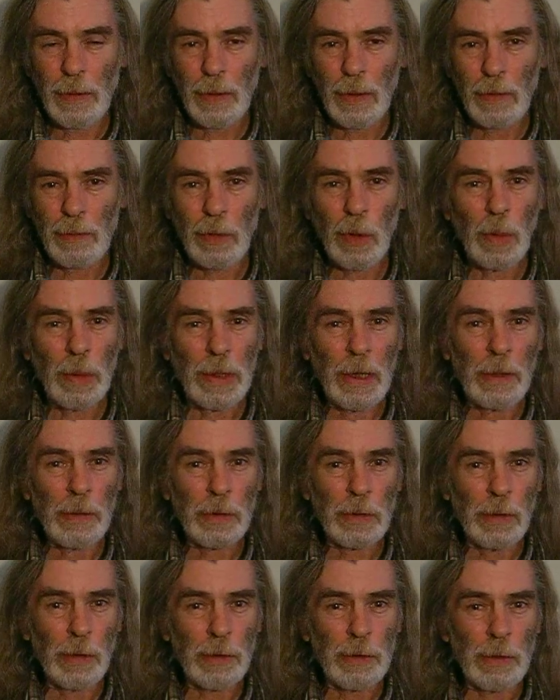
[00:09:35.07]
For without
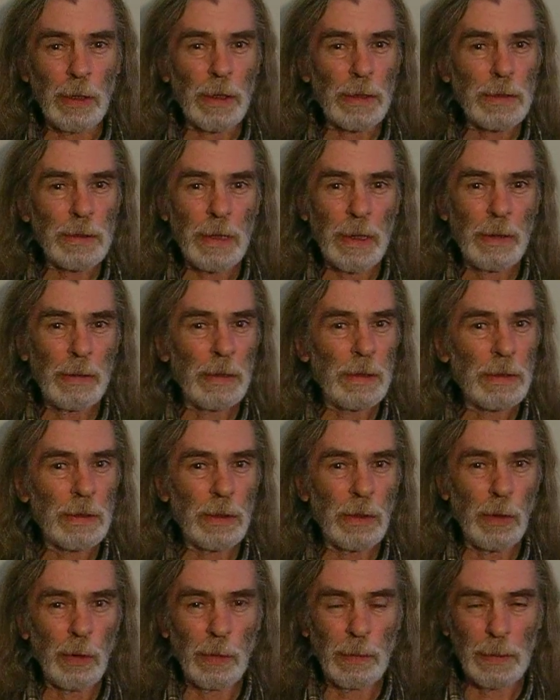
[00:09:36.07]
contrast there is
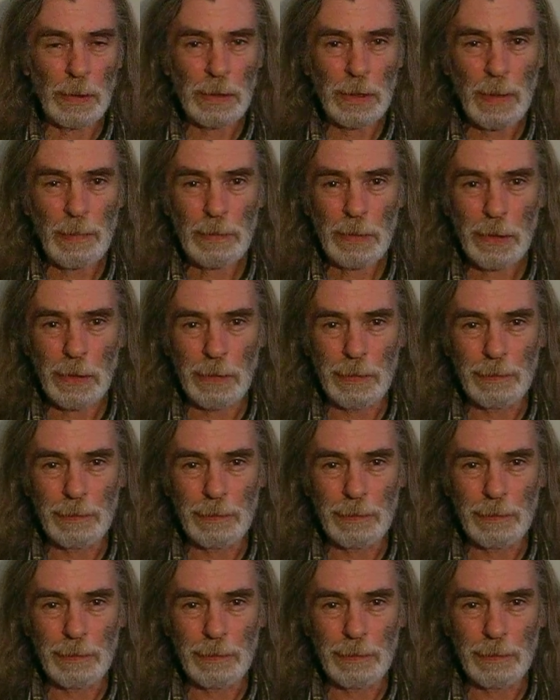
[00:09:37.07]
no perception.